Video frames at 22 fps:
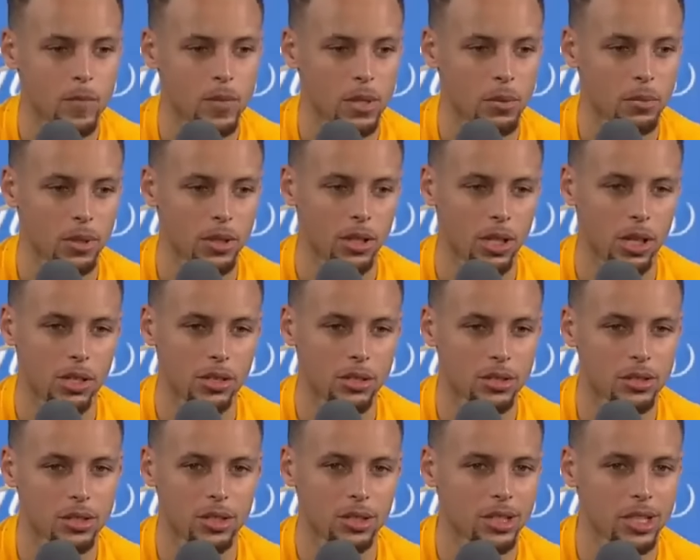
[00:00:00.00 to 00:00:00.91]
but it
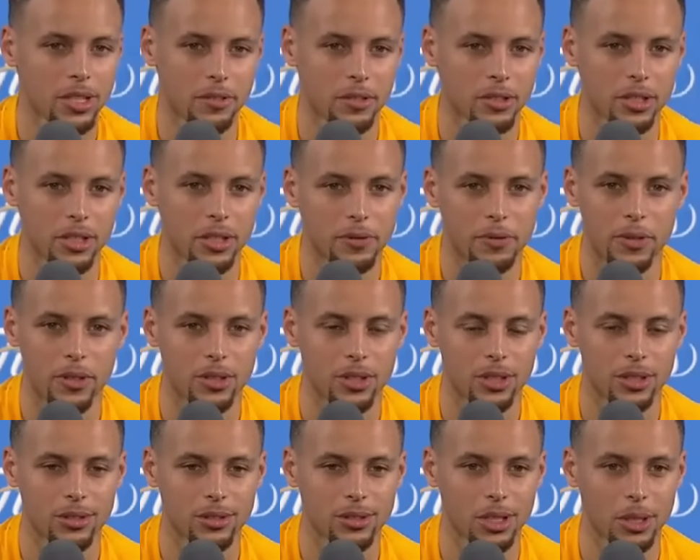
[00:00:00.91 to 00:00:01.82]
also just gives the defense
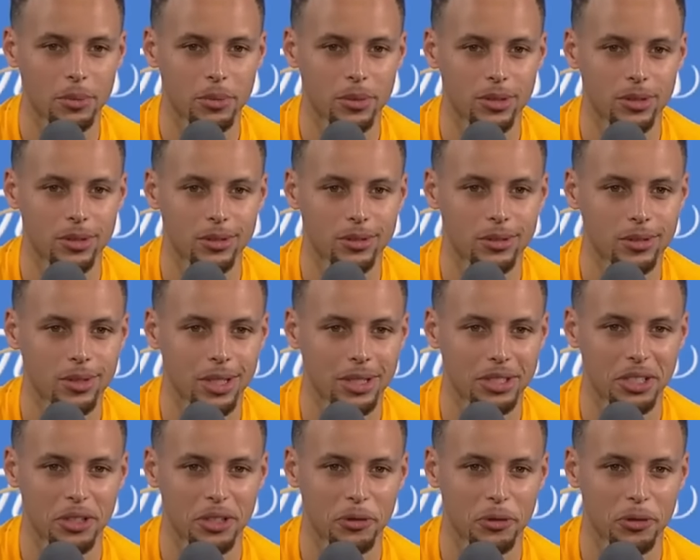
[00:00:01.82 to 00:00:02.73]
a, something a
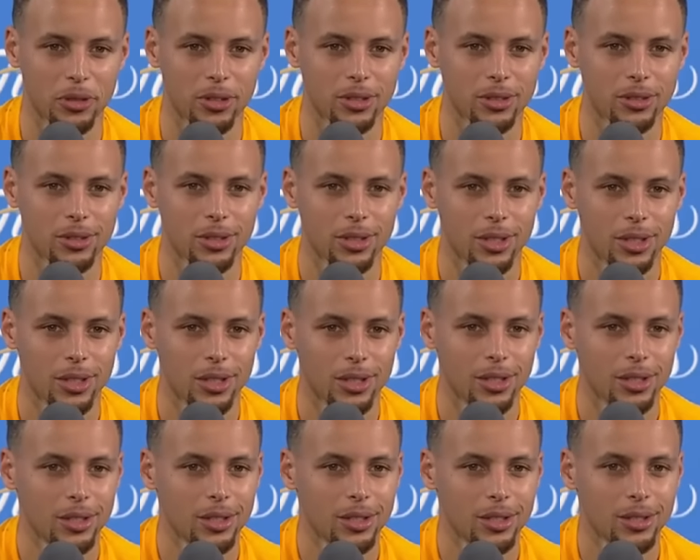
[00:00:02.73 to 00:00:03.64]
different
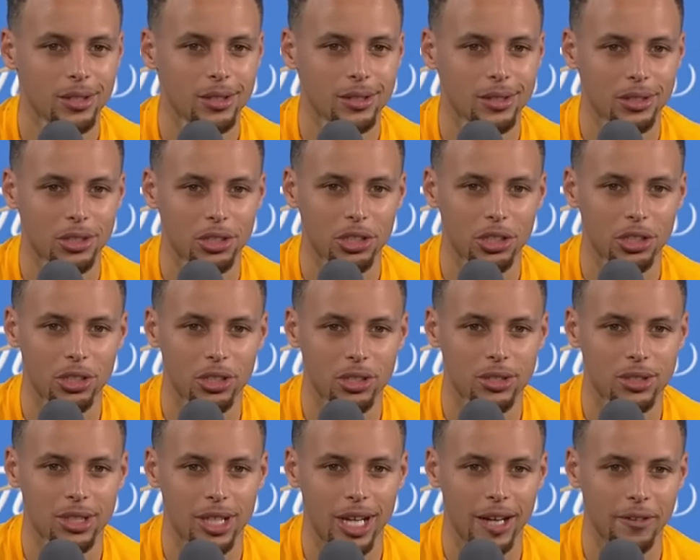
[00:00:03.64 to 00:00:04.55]
look
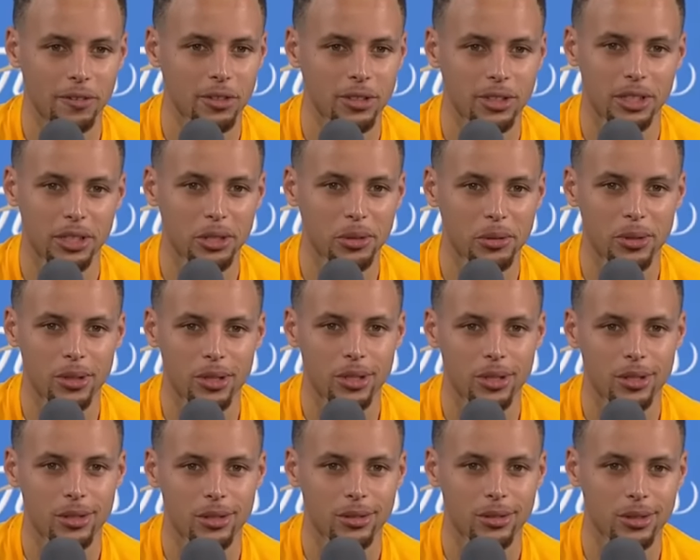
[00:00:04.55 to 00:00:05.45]
to have to deal
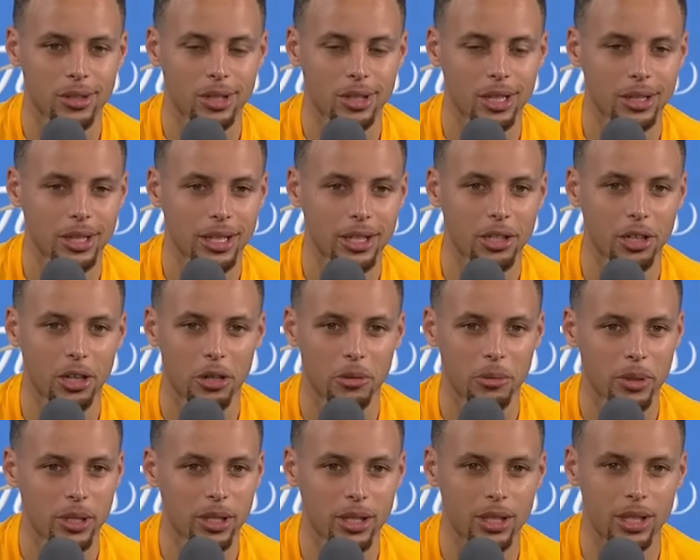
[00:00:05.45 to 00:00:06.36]
with. Uh, they guard
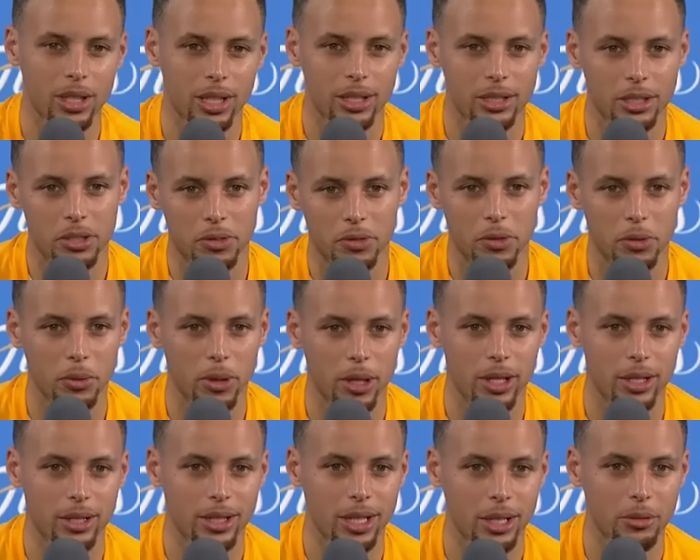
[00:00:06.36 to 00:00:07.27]
me and Klay a different
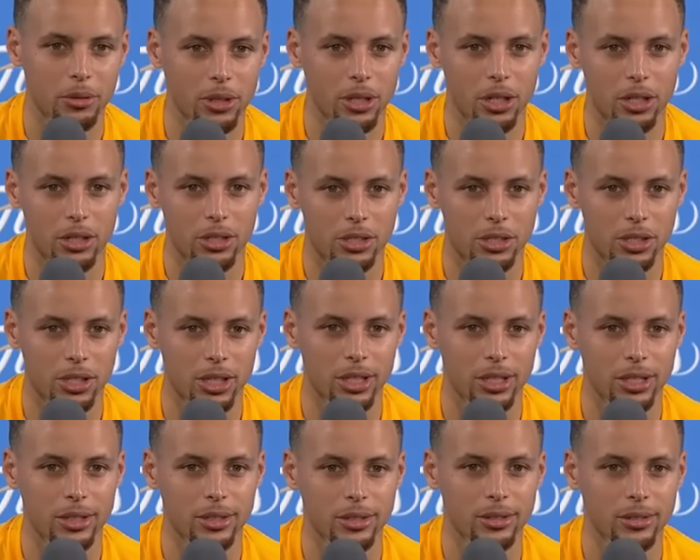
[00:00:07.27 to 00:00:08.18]
way than they would guard
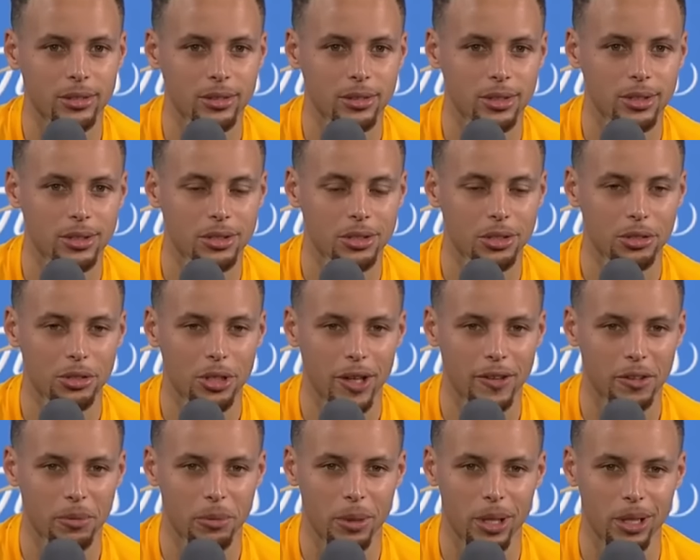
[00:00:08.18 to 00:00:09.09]
Shaun, and so you
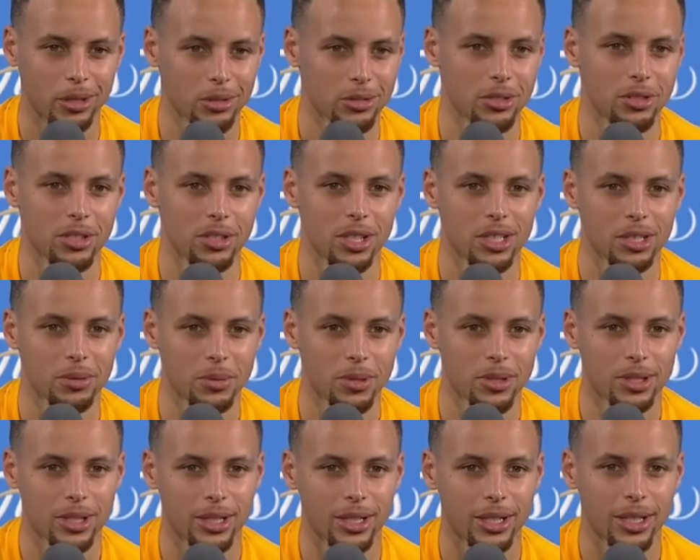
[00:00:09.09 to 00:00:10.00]
have to make those
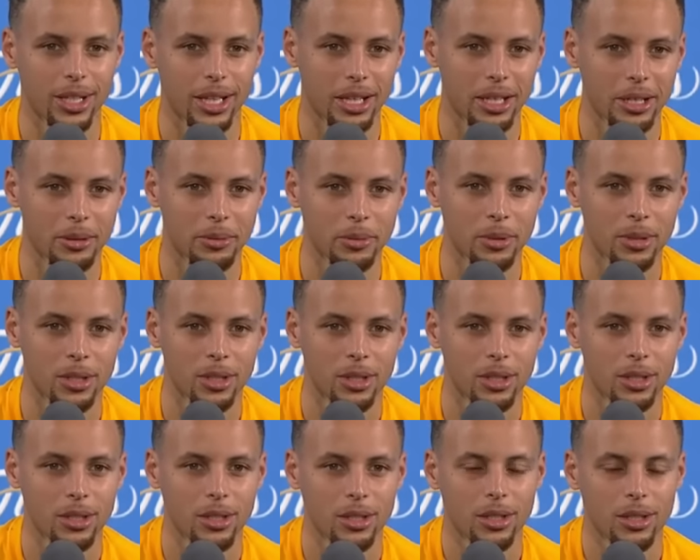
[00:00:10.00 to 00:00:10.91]
adjustments in game
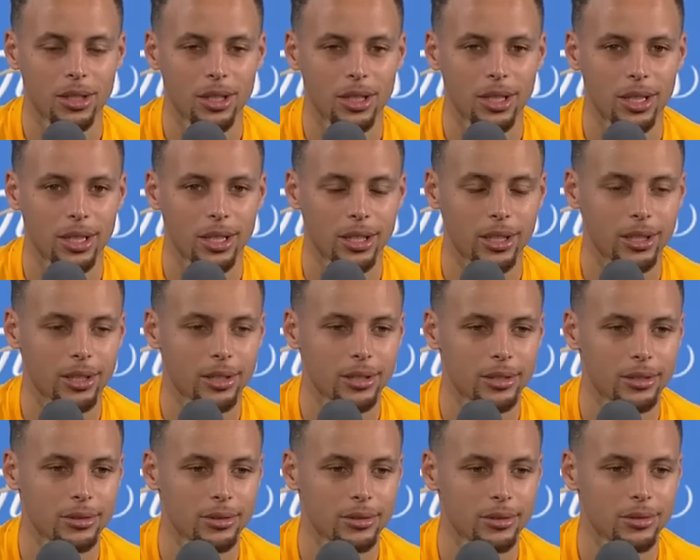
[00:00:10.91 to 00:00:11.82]

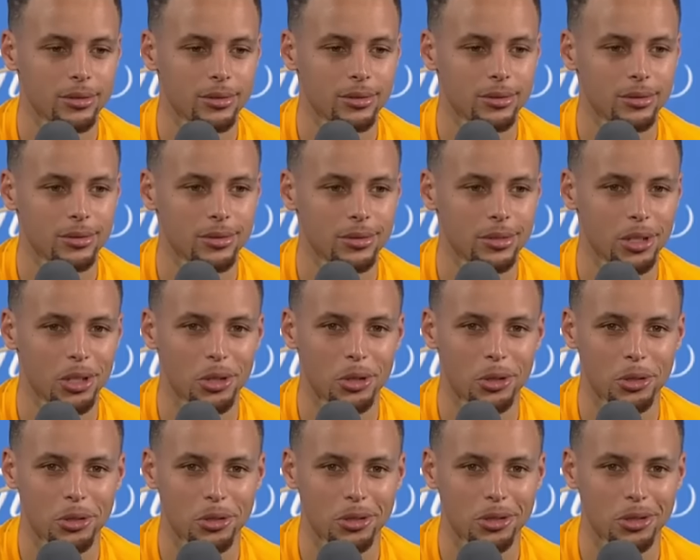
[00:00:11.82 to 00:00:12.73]
and
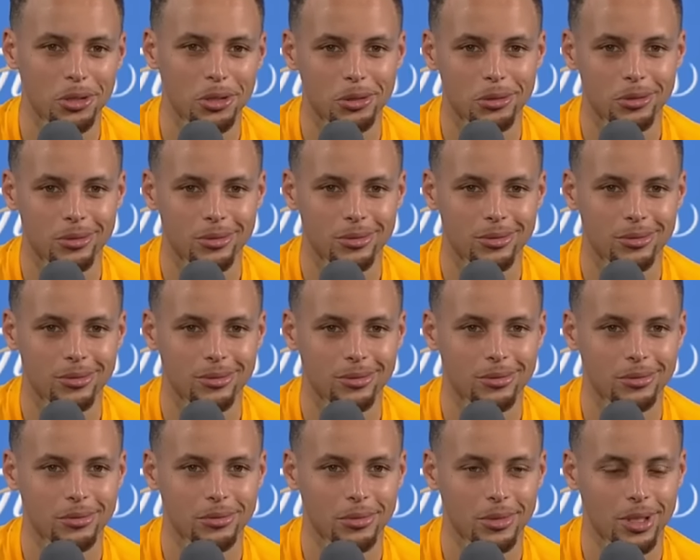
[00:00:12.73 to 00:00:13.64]
know you know
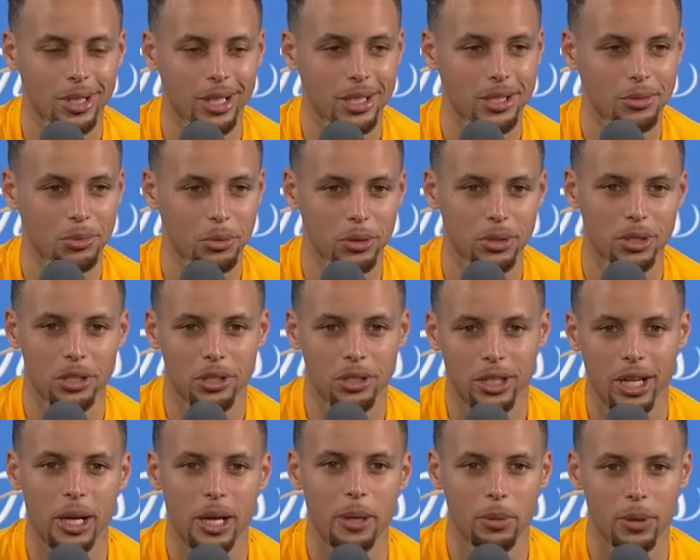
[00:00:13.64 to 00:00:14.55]
I guess, what their
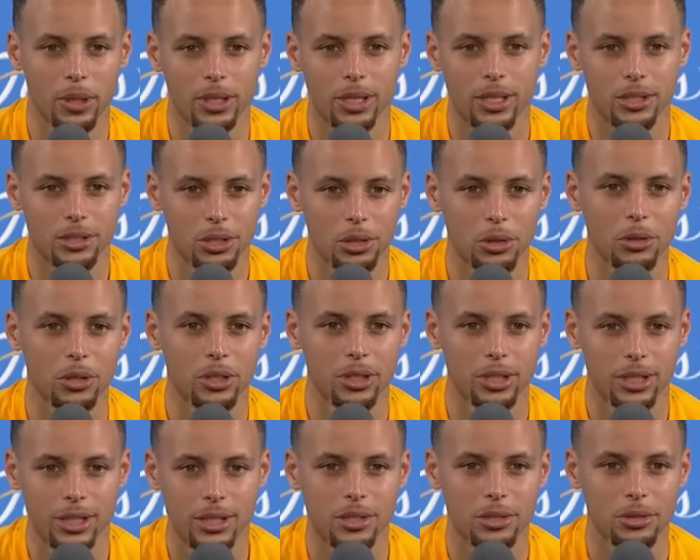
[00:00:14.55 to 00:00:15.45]
game plan is going
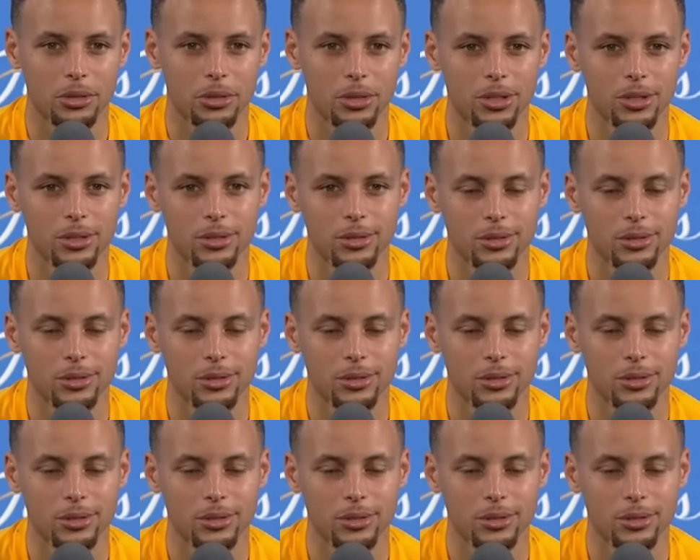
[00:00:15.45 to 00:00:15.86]
into it.